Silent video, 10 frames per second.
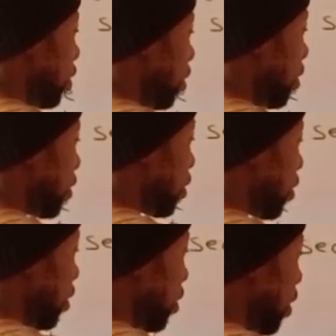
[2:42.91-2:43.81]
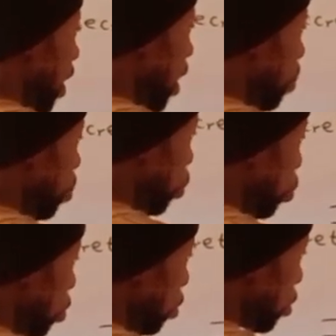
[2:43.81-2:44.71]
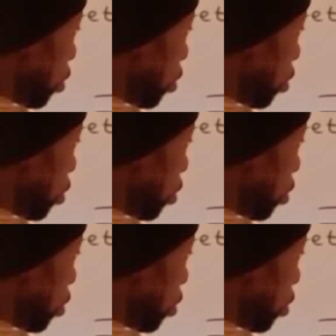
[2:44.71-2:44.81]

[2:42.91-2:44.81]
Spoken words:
This is the eyeball.